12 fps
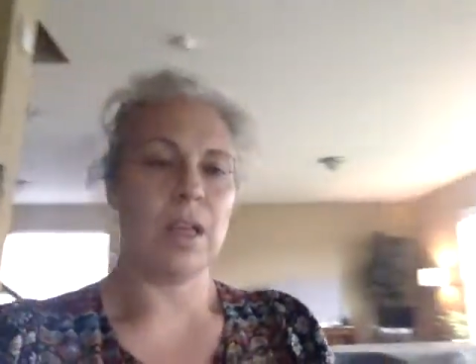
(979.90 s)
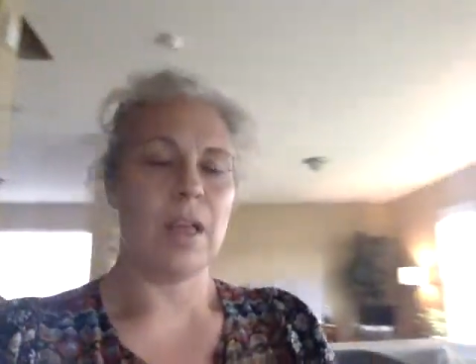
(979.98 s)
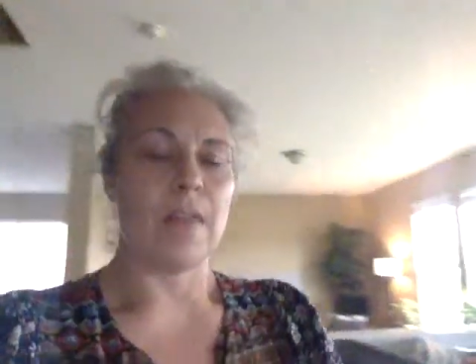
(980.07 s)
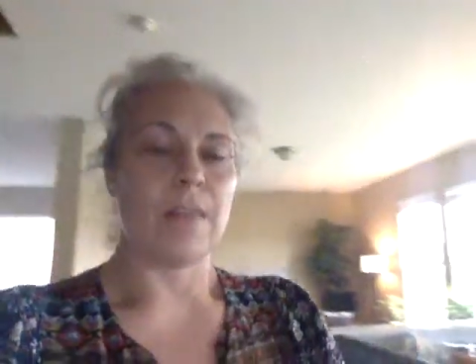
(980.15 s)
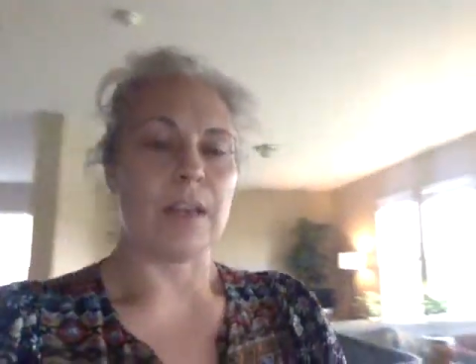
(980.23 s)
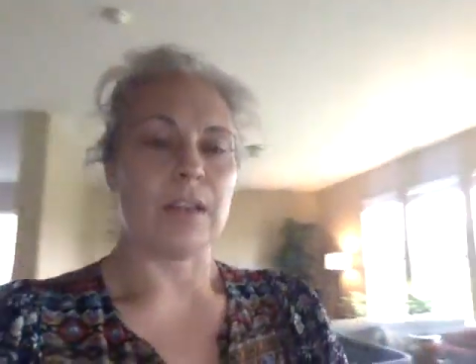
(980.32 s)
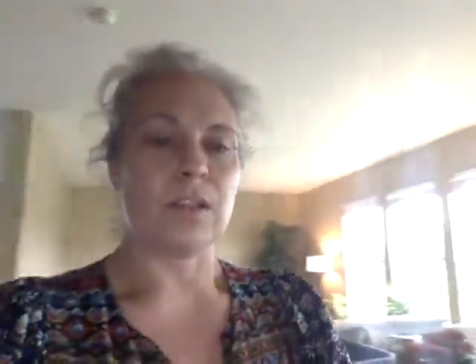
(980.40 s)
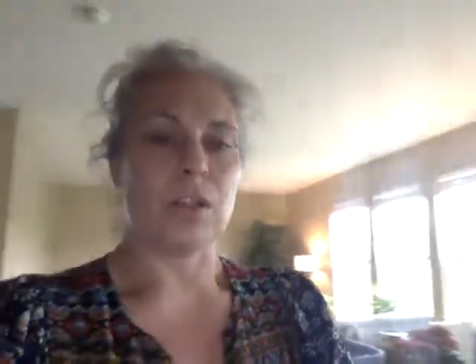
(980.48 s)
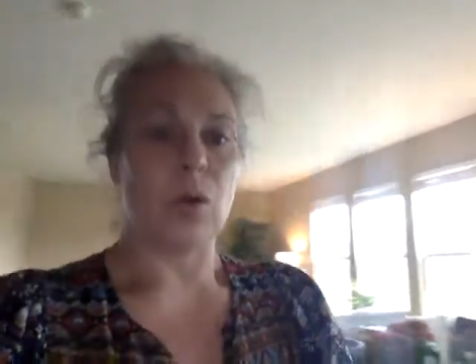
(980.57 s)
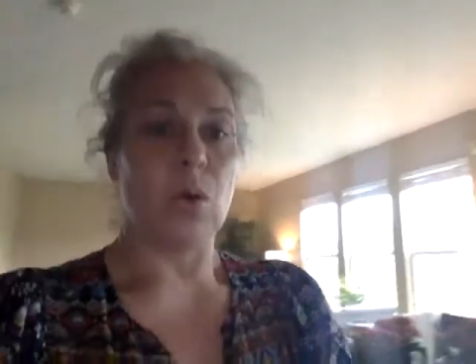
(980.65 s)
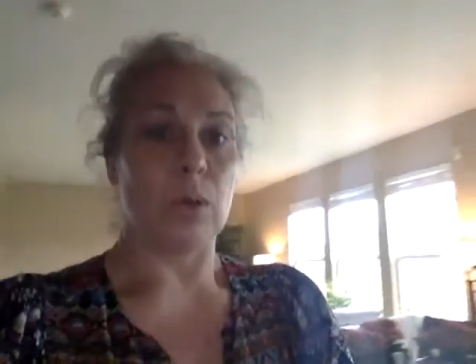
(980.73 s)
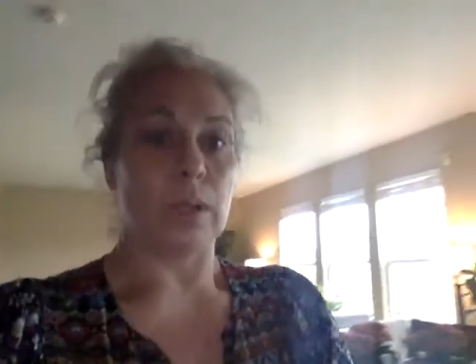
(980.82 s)
that
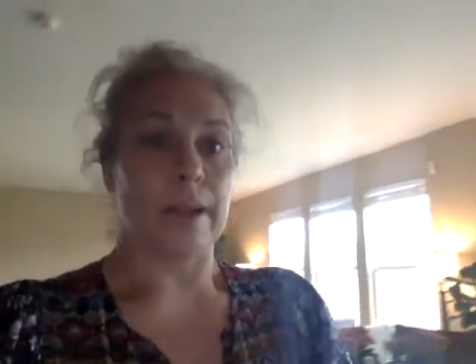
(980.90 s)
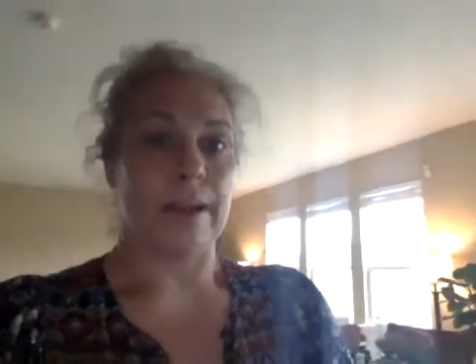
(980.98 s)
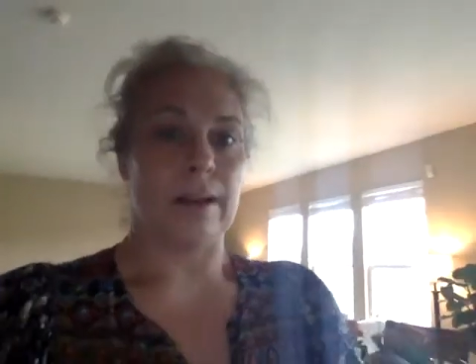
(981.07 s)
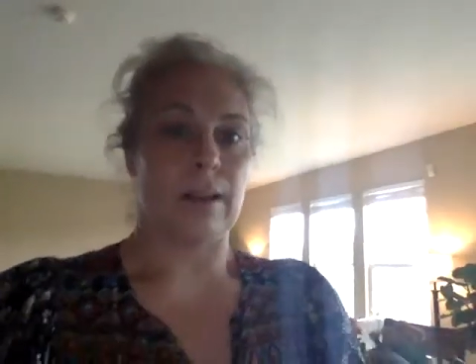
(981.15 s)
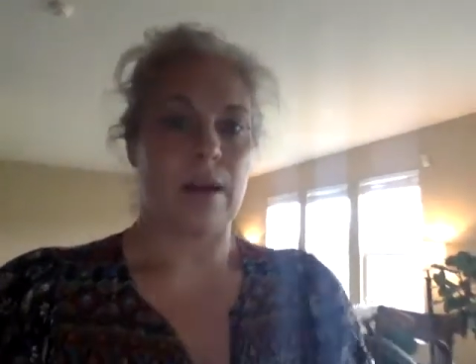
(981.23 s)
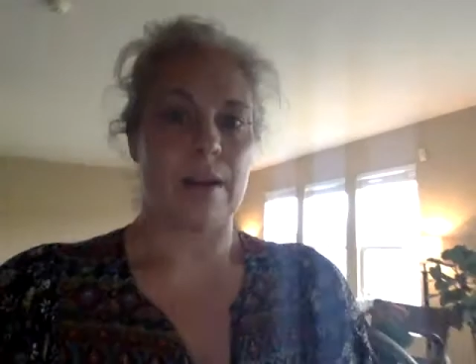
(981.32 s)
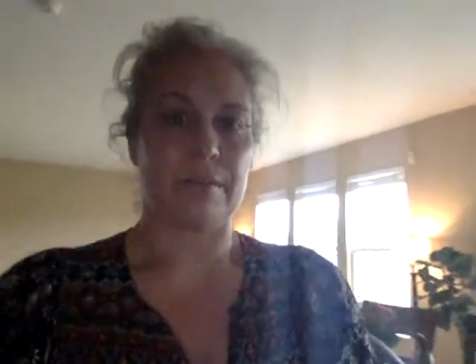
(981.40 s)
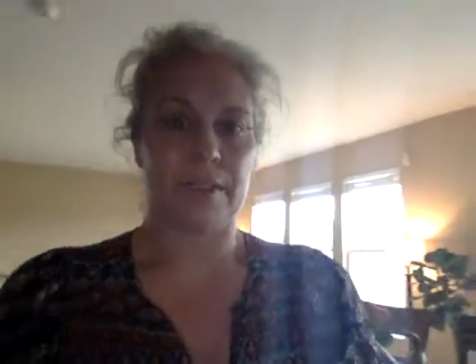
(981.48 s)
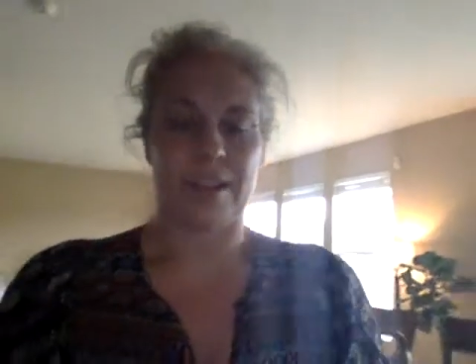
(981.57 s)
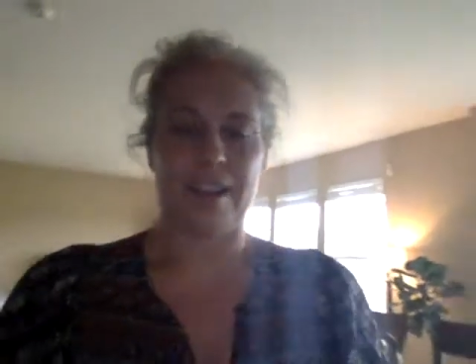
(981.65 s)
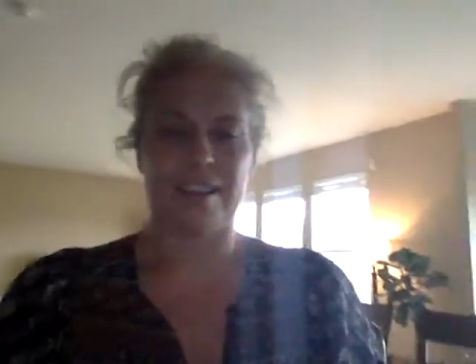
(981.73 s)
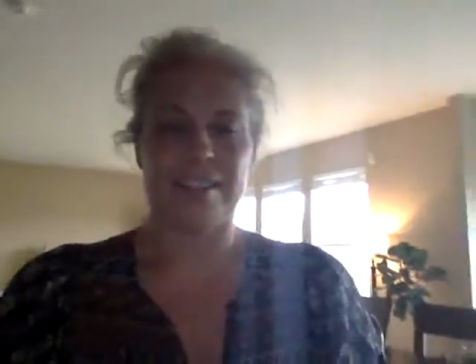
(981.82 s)
don't like a lot of
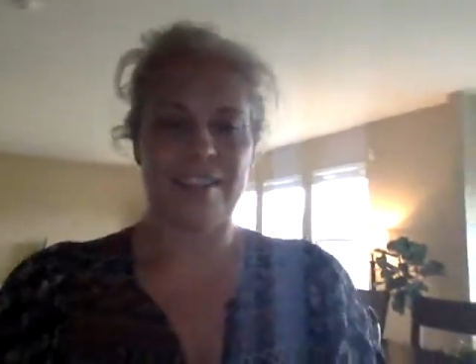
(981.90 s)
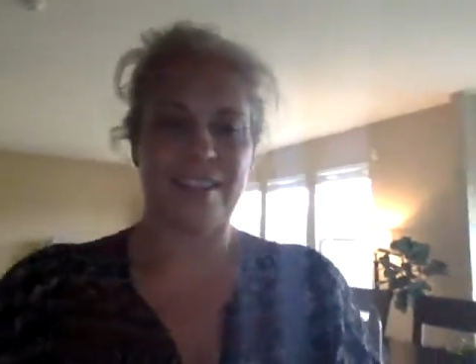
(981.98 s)
sun.